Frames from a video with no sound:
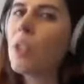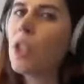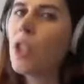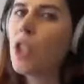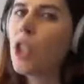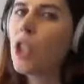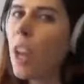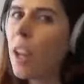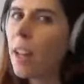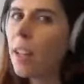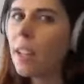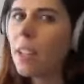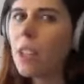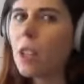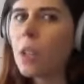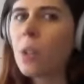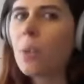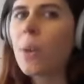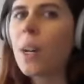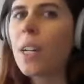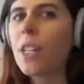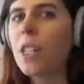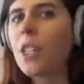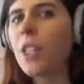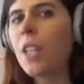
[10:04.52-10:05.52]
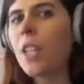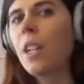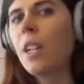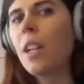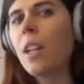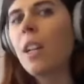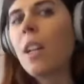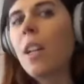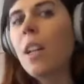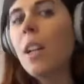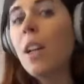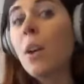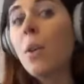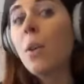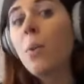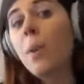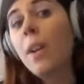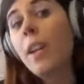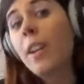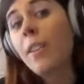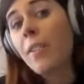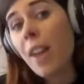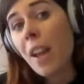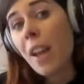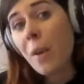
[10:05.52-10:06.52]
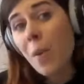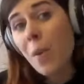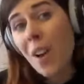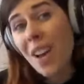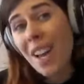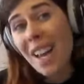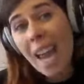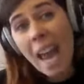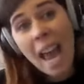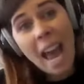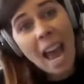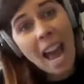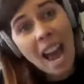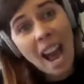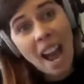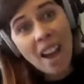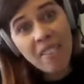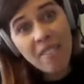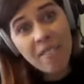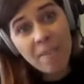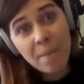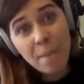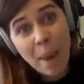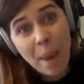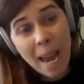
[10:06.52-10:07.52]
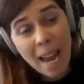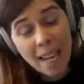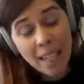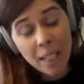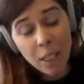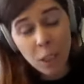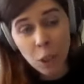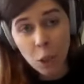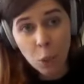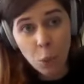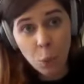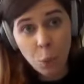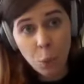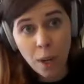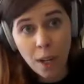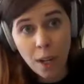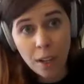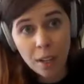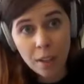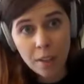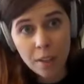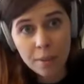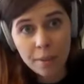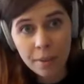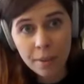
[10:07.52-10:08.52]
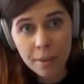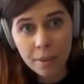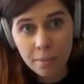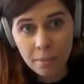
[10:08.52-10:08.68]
challenge question. What if I want 12:30?